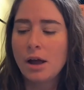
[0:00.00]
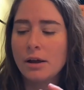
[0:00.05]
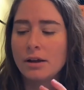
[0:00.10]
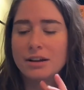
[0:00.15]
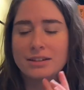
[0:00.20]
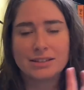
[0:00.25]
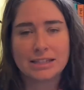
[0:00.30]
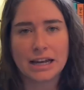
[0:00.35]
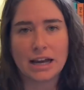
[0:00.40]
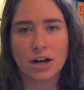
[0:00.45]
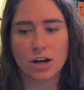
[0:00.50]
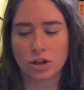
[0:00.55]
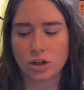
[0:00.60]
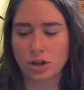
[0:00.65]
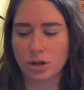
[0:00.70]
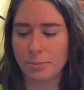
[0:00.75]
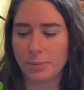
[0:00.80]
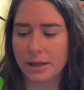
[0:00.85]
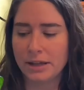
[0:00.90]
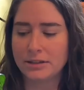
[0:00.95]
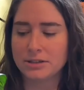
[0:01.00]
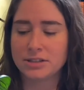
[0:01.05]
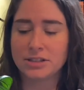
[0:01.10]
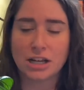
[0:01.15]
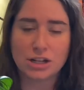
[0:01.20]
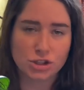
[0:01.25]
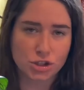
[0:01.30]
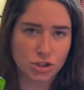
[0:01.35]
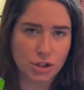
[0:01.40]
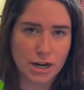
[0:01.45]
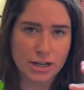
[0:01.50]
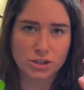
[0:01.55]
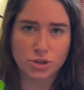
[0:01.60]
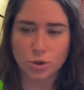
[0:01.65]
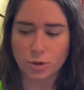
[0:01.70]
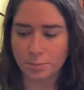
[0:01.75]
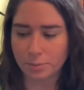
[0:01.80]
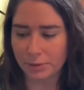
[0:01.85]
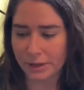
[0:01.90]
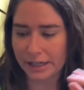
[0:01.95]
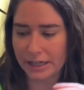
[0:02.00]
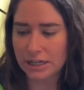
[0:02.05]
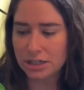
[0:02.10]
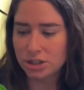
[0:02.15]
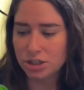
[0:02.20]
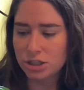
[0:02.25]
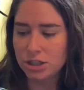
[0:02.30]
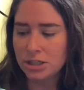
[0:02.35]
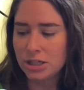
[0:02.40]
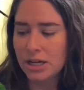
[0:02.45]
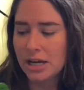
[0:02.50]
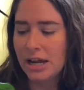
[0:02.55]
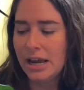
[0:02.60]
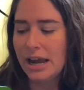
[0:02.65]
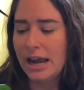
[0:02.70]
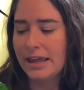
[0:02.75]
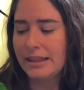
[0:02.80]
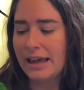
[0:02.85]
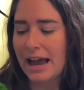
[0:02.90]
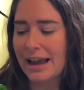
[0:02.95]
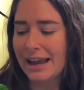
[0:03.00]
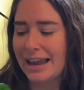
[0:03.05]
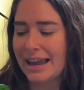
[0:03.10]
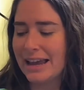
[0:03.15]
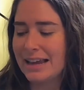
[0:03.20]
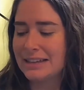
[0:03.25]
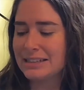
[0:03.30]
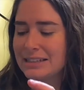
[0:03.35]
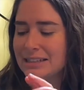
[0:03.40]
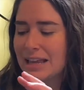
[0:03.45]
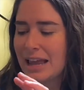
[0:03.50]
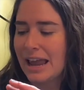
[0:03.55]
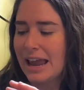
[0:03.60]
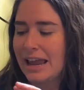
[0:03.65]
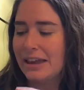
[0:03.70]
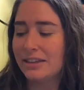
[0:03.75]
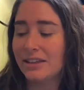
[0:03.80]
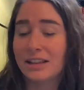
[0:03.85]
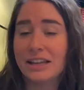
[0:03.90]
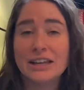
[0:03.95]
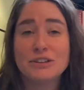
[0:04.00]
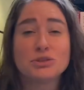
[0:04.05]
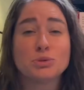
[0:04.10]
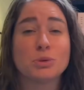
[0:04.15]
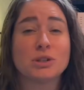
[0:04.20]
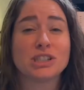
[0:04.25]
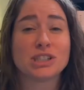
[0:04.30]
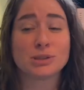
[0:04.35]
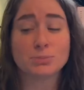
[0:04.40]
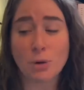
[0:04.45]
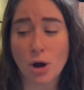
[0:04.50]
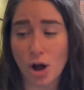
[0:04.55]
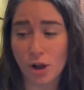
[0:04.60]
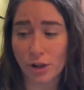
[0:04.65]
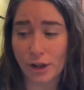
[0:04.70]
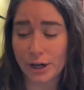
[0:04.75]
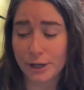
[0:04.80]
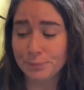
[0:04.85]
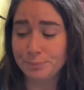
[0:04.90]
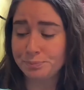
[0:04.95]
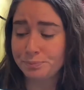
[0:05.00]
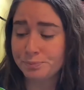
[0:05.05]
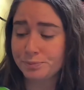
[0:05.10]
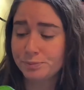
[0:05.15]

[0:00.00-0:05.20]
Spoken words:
because they got a little bit sun-stressed or bleached in that case, and the leaves were smaller.